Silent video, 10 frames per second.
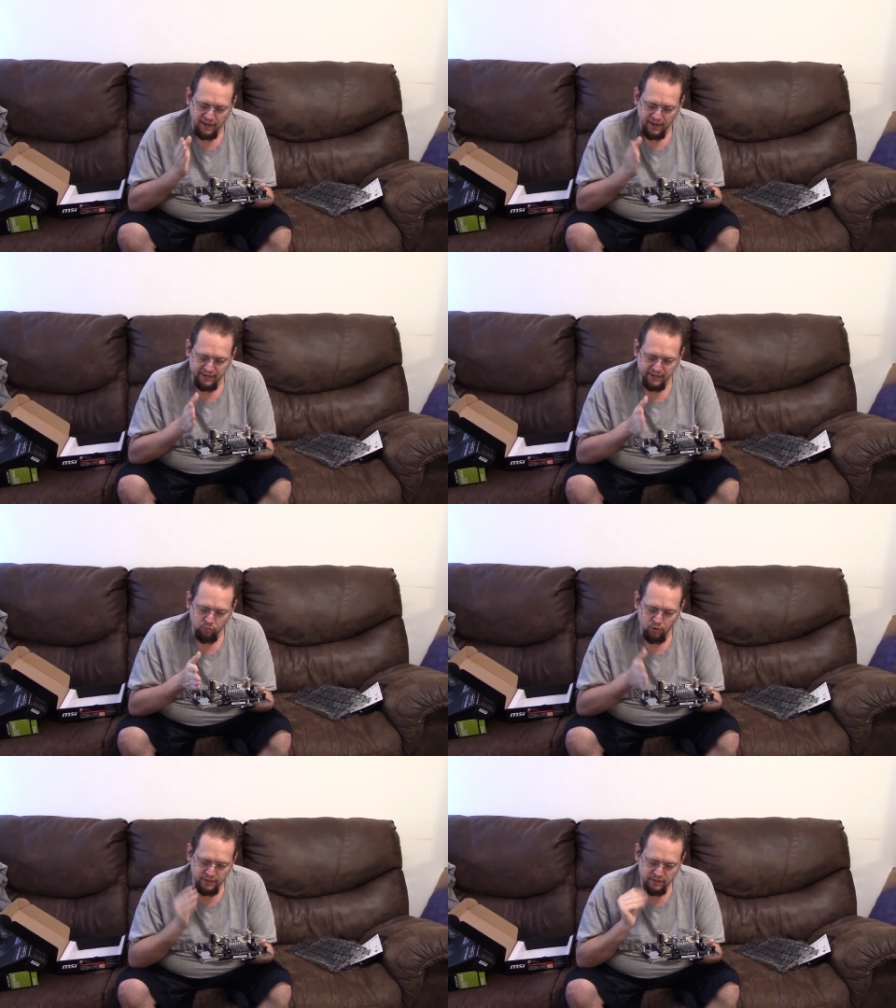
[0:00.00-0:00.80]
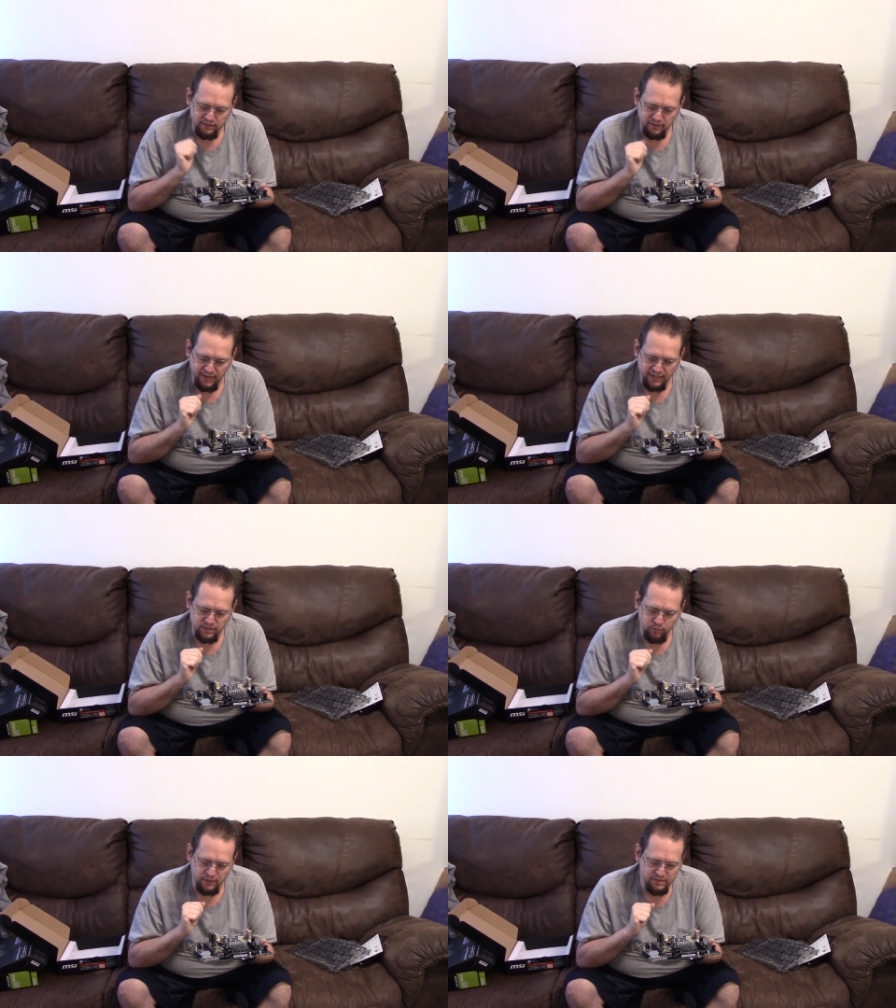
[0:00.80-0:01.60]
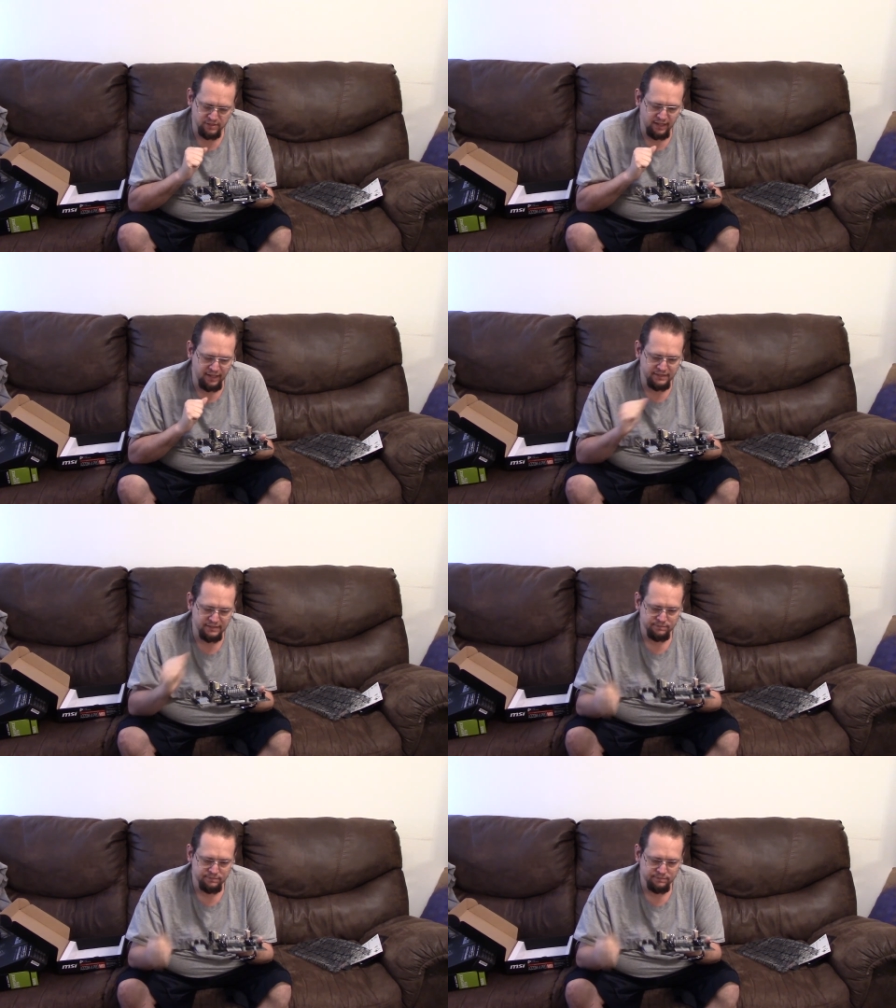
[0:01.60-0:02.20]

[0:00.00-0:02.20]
and then 1 X1 slot.